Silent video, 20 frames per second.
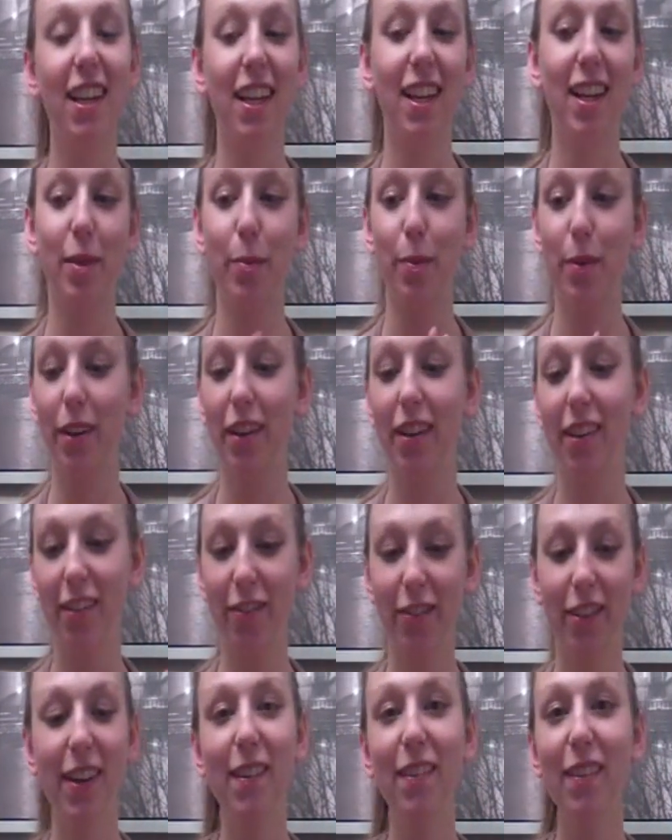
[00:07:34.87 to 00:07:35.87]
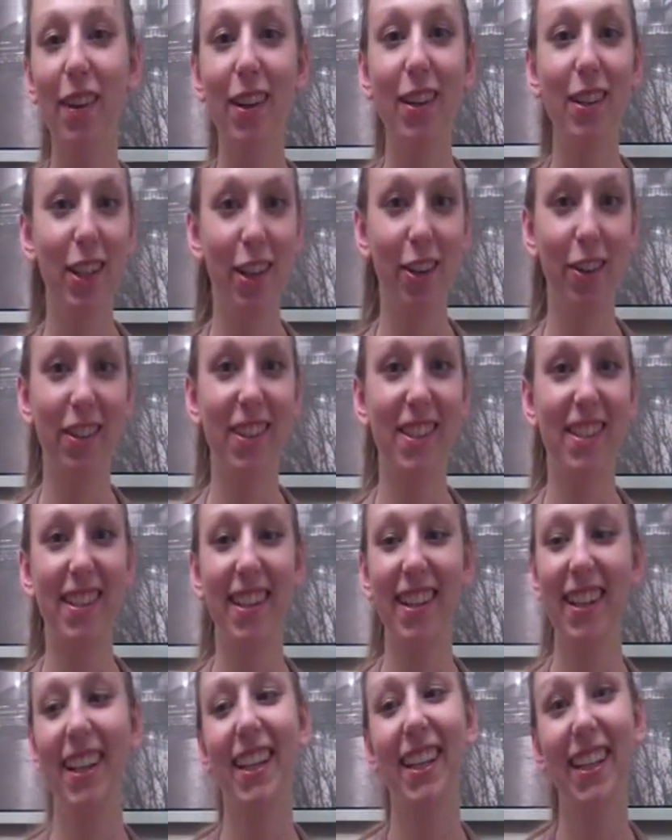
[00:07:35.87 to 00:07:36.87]
and I'll put whatever on toast,
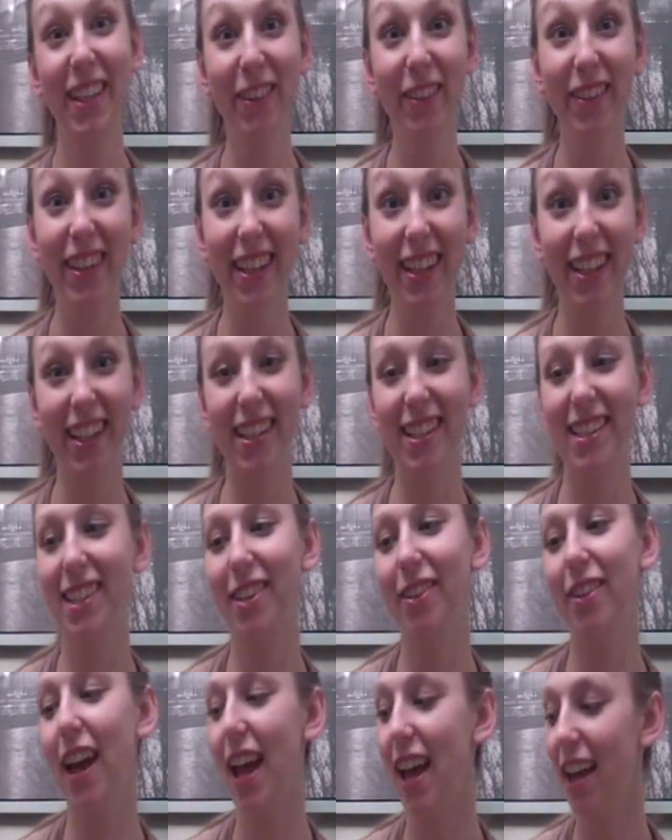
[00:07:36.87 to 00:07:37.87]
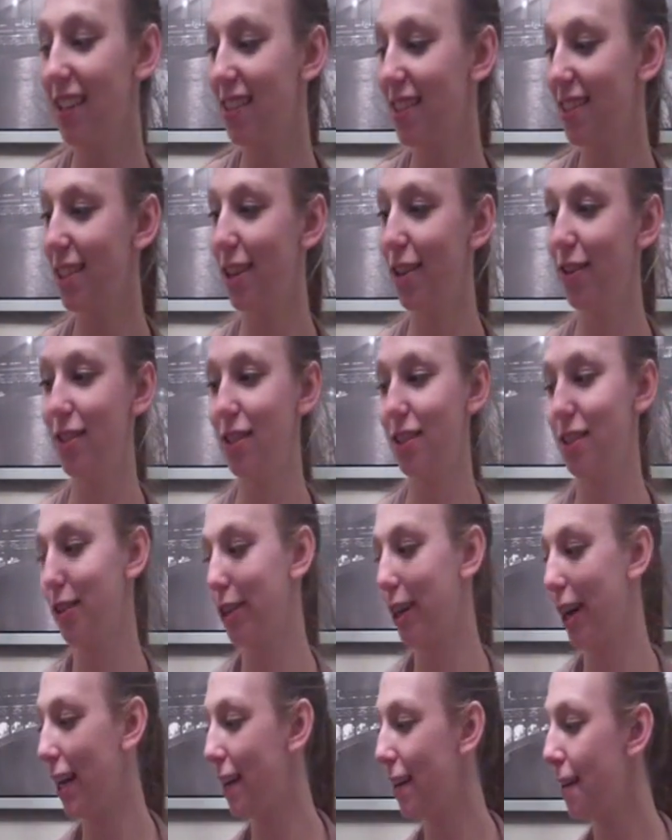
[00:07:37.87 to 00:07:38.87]
and he will eat it. So eggs and toast is
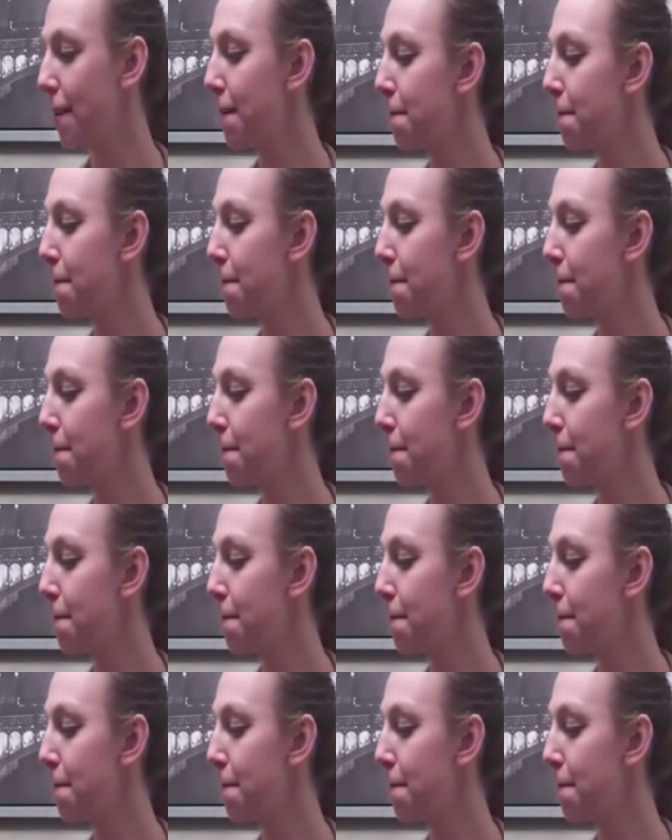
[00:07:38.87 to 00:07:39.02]
great.